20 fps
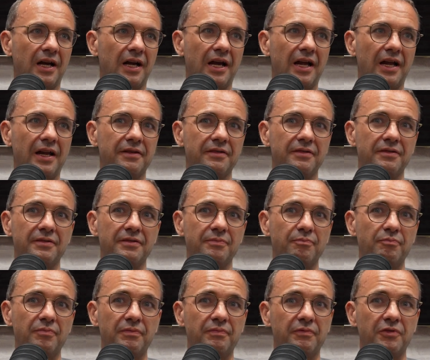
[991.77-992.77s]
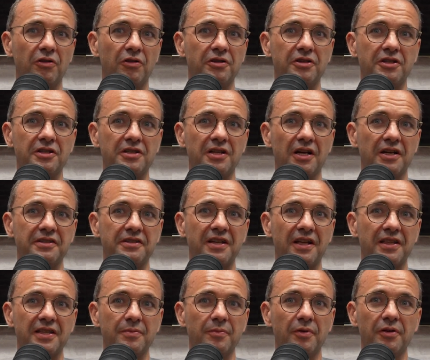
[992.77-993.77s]
And colleges like
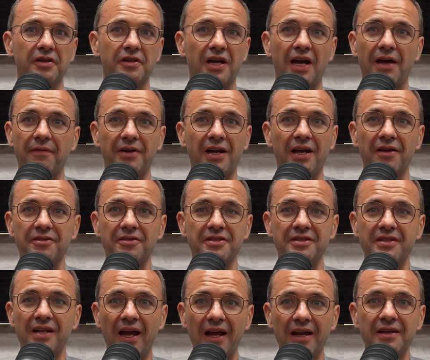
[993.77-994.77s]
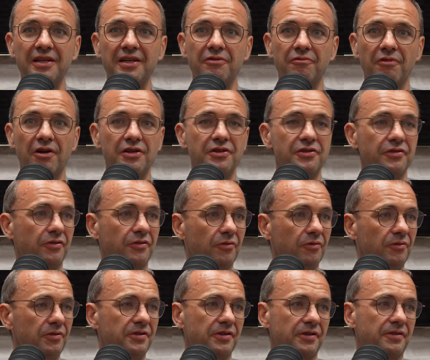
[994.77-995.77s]
Santa Monica have an outstanding range of
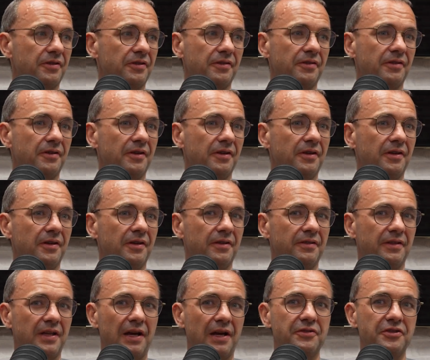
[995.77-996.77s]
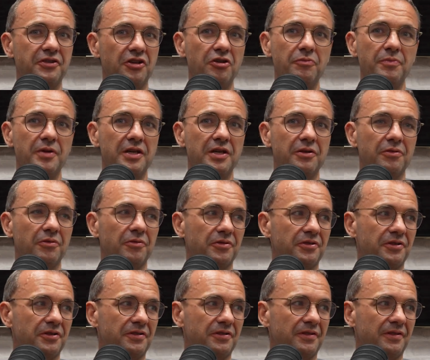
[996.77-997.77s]
courses. They have so many
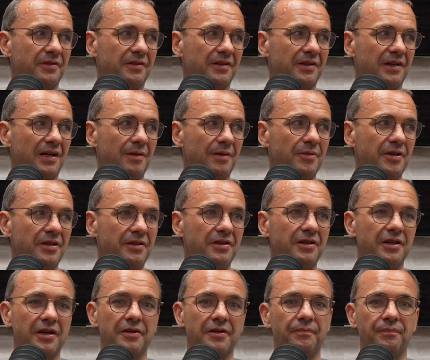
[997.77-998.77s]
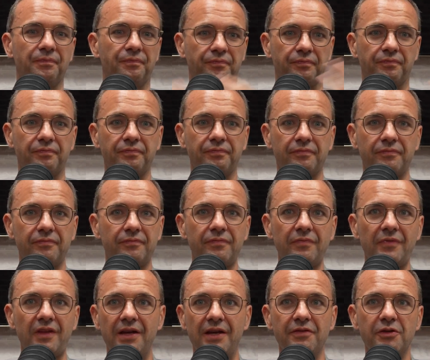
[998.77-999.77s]
courses. I mean, you know,
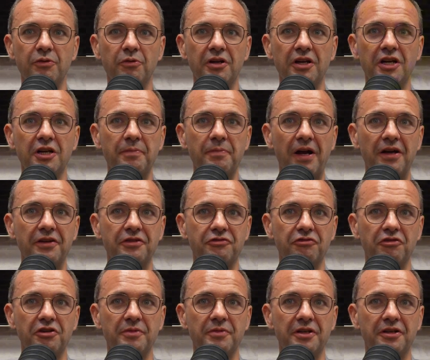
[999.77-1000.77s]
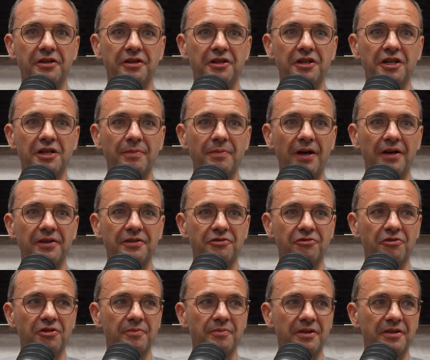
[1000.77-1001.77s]
if you want to learn about astronomy, you can learn about
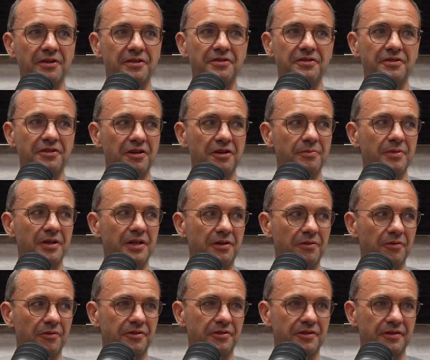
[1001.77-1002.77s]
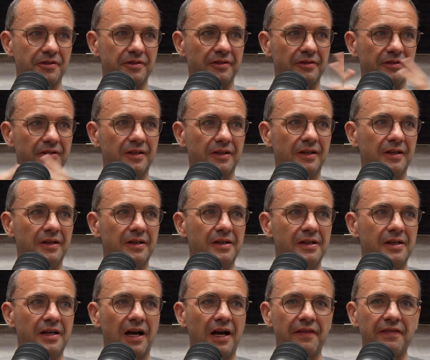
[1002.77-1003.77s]
astronomy. There's so many courses.
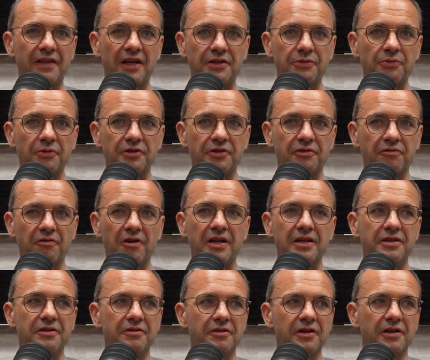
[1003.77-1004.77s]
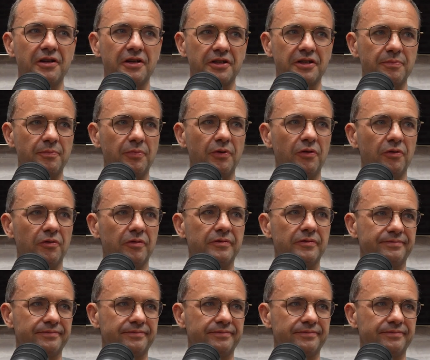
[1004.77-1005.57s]
And that's what's great. You can explore.